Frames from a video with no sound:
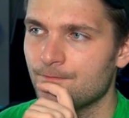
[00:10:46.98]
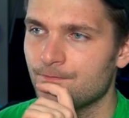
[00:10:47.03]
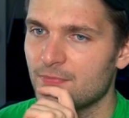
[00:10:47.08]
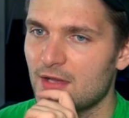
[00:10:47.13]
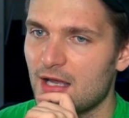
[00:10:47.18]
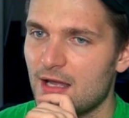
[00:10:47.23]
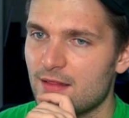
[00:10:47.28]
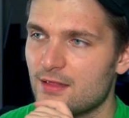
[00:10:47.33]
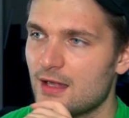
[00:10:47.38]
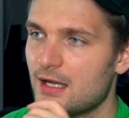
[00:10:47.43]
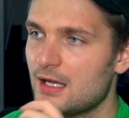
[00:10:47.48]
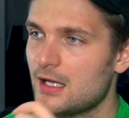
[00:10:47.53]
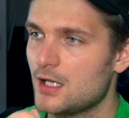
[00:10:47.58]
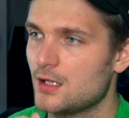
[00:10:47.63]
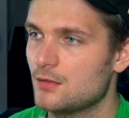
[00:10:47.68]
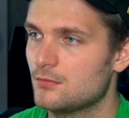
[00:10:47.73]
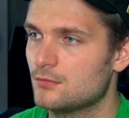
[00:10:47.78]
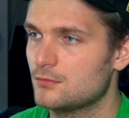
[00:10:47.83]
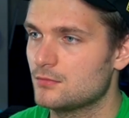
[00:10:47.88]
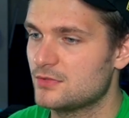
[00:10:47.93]
And
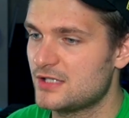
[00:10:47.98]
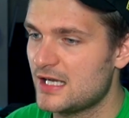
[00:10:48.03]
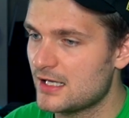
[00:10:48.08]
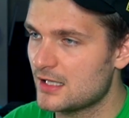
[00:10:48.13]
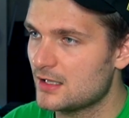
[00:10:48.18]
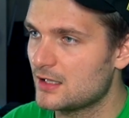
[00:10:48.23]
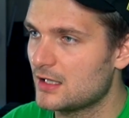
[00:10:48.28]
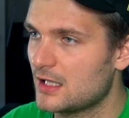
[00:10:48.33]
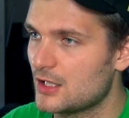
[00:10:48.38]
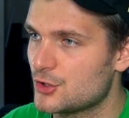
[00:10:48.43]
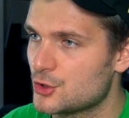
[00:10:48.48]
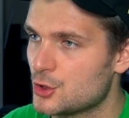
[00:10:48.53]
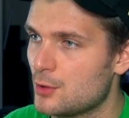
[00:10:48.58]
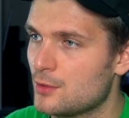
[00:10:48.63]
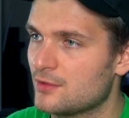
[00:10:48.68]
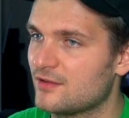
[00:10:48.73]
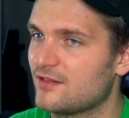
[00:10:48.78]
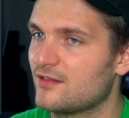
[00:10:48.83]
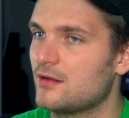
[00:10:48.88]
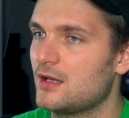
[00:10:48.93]
they take Indiana
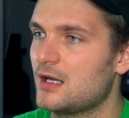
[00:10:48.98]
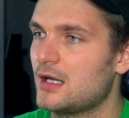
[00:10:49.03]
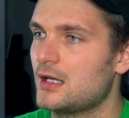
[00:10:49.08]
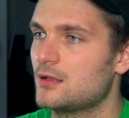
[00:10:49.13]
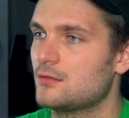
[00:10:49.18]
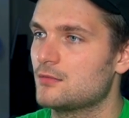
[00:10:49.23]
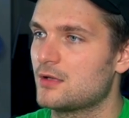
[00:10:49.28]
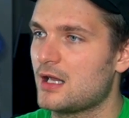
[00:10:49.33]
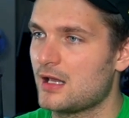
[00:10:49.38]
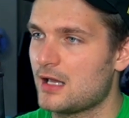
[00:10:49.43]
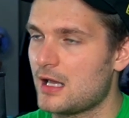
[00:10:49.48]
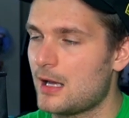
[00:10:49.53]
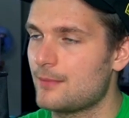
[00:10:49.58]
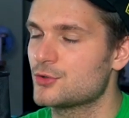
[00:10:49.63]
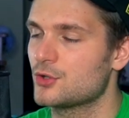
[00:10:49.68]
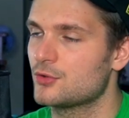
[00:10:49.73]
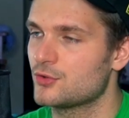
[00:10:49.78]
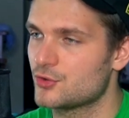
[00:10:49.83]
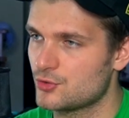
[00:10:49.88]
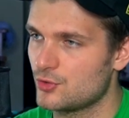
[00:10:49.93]
Jones and Kate
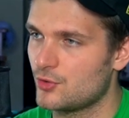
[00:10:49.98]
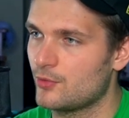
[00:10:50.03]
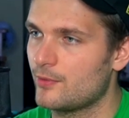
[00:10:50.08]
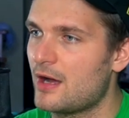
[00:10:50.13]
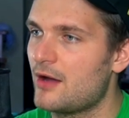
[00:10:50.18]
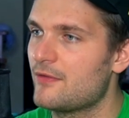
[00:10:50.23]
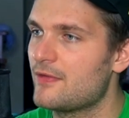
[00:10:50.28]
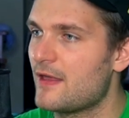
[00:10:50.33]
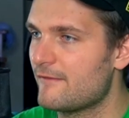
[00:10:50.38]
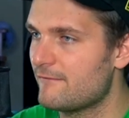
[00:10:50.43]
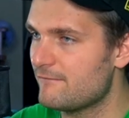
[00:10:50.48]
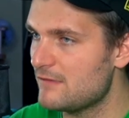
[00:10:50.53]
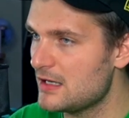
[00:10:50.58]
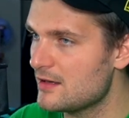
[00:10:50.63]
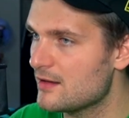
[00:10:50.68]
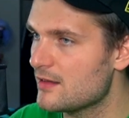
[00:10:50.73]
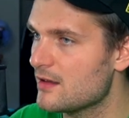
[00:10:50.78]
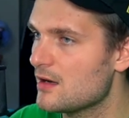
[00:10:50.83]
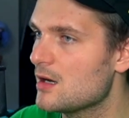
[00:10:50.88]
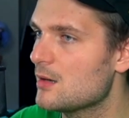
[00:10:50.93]
Capshaw in Short Round, they
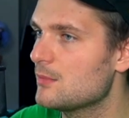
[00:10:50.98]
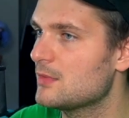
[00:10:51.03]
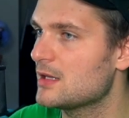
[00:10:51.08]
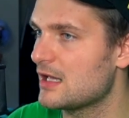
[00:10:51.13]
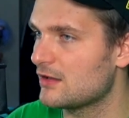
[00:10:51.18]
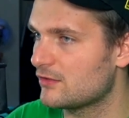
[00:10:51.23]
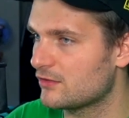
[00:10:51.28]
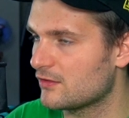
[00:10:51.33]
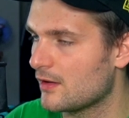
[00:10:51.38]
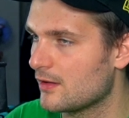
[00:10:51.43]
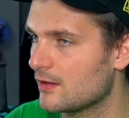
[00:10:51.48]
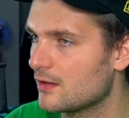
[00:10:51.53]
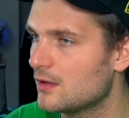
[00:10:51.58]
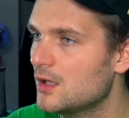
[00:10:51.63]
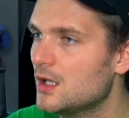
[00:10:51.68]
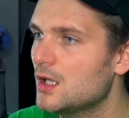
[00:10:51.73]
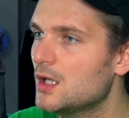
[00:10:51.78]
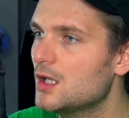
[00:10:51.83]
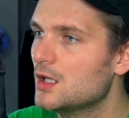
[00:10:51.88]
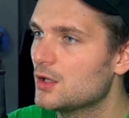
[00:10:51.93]
feed them, and they start
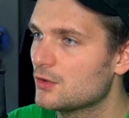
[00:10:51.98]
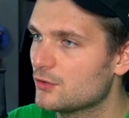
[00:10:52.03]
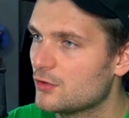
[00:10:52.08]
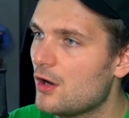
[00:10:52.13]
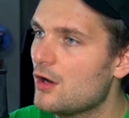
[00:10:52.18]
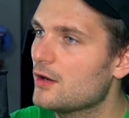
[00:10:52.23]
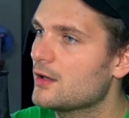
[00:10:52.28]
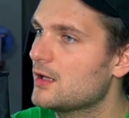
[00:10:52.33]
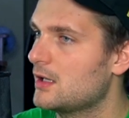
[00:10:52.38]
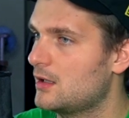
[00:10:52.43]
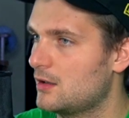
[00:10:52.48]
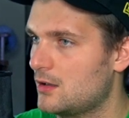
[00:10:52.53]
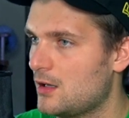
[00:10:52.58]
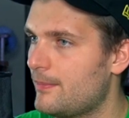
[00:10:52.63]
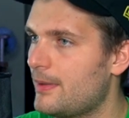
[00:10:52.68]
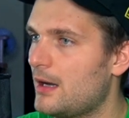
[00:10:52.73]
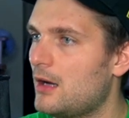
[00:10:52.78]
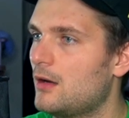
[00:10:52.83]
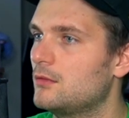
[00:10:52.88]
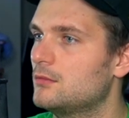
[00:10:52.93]
talking
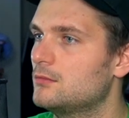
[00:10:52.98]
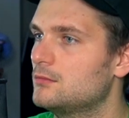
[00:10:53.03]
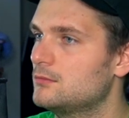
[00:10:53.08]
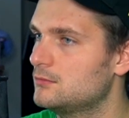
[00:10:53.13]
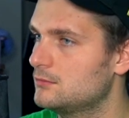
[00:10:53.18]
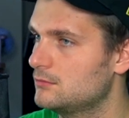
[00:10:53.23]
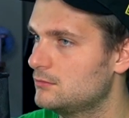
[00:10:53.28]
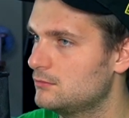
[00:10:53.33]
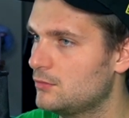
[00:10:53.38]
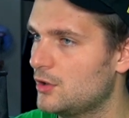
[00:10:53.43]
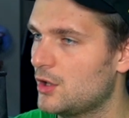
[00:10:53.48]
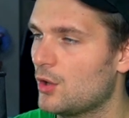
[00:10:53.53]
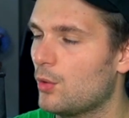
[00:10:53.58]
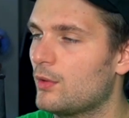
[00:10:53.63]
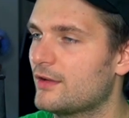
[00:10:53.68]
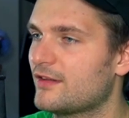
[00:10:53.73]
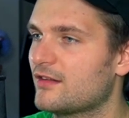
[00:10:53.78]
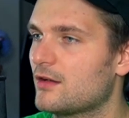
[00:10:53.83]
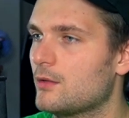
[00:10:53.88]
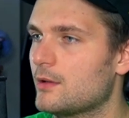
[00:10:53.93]
about,
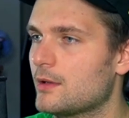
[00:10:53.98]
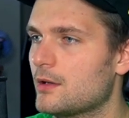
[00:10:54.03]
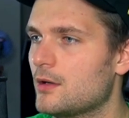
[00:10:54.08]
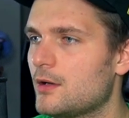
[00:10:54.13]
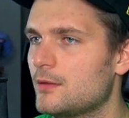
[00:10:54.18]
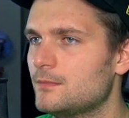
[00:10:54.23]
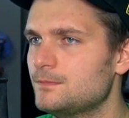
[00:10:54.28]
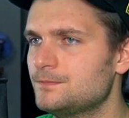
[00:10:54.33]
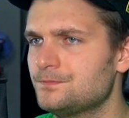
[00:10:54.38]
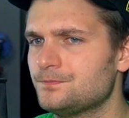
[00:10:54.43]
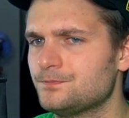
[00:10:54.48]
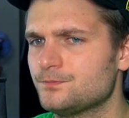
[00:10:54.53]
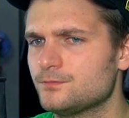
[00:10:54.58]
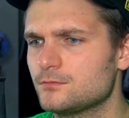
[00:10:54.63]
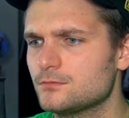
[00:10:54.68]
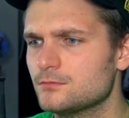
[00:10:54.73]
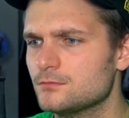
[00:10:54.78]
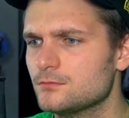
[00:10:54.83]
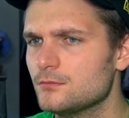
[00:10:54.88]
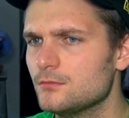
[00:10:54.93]
what's going on.
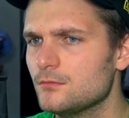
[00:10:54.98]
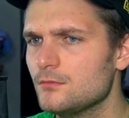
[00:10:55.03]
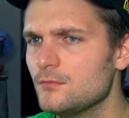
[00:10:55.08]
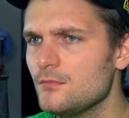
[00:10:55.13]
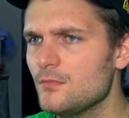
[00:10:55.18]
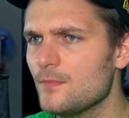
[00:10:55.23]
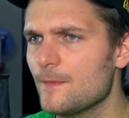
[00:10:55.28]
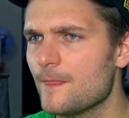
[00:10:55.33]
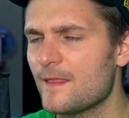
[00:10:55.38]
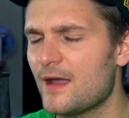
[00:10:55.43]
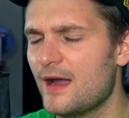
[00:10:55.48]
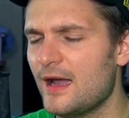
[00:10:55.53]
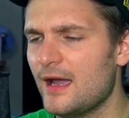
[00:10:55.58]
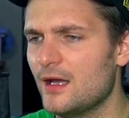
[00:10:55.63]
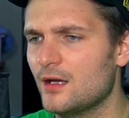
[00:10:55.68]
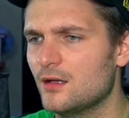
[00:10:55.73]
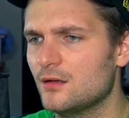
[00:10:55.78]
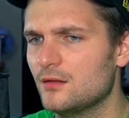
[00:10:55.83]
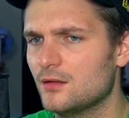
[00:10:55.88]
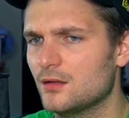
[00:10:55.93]

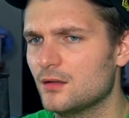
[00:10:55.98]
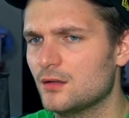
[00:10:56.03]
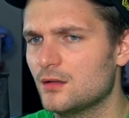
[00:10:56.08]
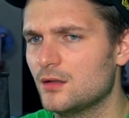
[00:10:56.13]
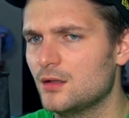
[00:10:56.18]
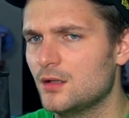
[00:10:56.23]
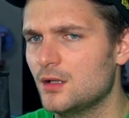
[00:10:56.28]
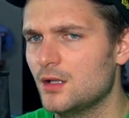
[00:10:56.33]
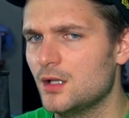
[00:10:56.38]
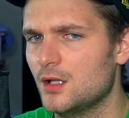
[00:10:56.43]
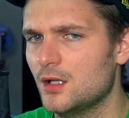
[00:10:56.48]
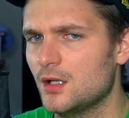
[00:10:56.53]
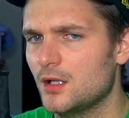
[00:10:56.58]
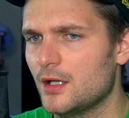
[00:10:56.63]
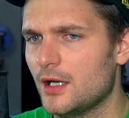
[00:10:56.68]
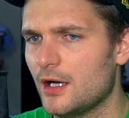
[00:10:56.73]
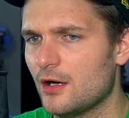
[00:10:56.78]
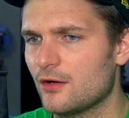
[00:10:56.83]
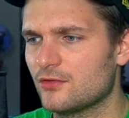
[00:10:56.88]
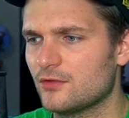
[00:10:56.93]
And
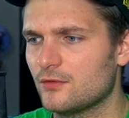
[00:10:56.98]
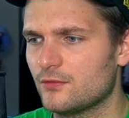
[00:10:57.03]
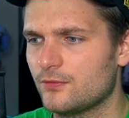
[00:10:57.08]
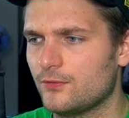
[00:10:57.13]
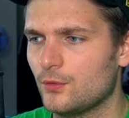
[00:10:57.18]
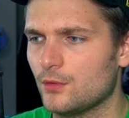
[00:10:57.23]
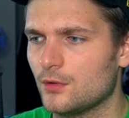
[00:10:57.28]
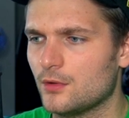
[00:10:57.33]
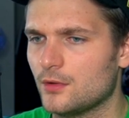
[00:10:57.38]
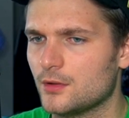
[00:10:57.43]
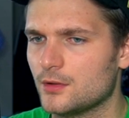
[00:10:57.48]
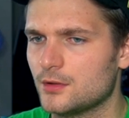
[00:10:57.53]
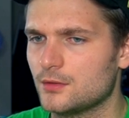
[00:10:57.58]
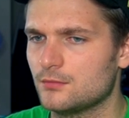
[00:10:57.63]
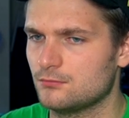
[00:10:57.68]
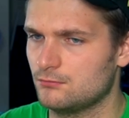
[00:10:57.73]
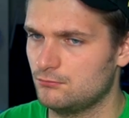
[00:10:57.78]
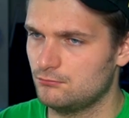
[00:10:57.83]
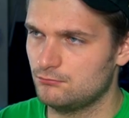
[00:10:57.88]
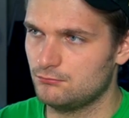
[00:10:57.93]
Harrison Ford,
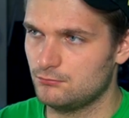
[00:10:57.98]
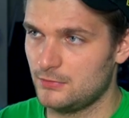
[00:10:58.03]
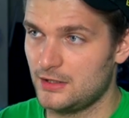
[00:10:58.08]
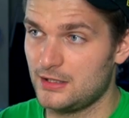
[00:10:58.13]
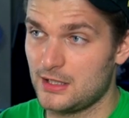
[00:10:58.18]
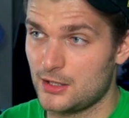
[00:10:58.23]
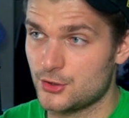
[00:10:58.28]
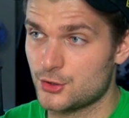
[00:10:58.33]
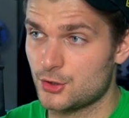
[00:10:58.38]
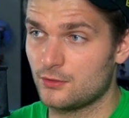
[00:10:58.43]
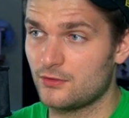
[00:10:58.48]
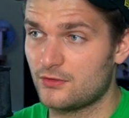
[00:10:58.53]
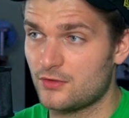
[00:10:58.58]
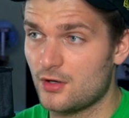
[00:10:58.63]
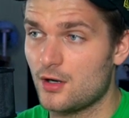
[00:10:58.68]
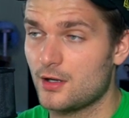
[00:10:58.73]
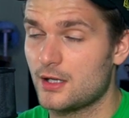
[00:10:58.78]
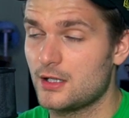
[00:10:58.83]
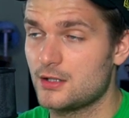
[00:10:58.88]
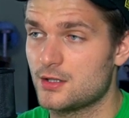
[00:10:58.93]
Indiana Jones,
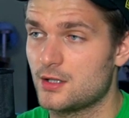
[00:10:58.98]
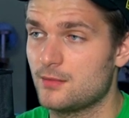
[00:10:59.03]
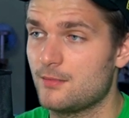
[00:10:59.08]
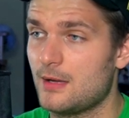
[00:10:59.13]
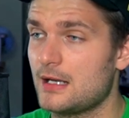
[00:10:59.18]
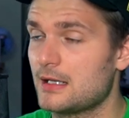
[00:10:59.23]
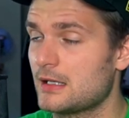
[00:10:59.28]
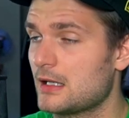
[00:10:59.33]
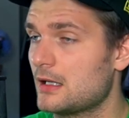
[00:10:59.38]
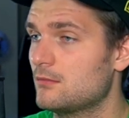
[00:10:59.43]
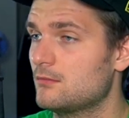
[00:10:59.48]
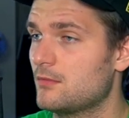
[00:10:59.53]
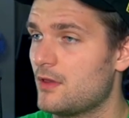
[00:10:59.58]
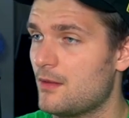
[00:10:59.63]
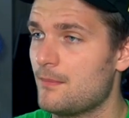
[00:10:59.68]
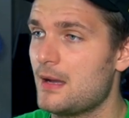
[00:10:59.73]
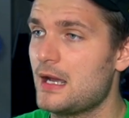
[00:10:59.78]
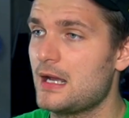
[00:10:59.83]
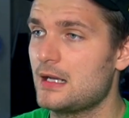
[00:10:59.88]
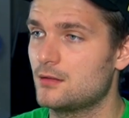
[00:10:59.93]
talking to the
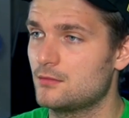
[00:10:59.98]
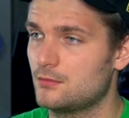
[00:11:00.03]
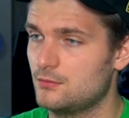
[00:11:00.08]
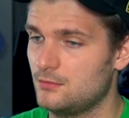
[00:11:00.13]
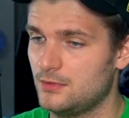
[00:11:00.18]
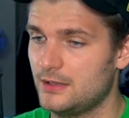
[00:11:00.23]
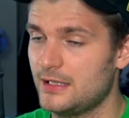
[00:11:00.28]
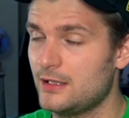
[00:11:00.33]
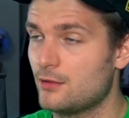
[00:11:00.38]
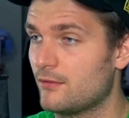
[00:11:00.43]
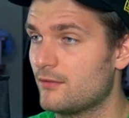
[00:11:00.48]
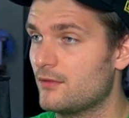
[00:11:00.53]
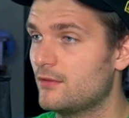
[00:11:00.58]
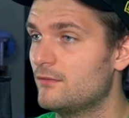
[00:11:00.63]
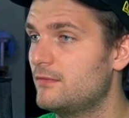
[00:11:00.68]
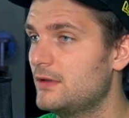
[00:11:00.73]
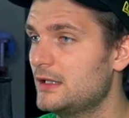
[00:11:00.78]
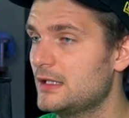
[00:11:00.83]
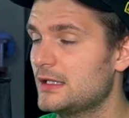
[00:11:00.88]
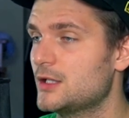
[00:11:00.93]
main leader of the
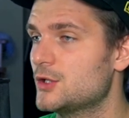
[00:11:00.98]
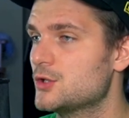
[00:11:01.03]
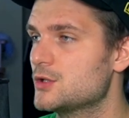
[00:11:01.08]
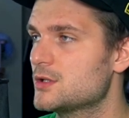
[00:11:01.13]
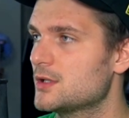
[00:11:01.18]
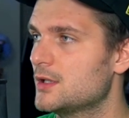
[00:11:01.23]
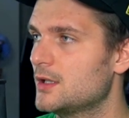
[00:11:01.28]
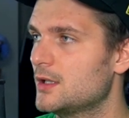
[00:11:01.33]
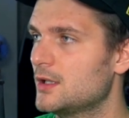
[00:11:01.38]
village,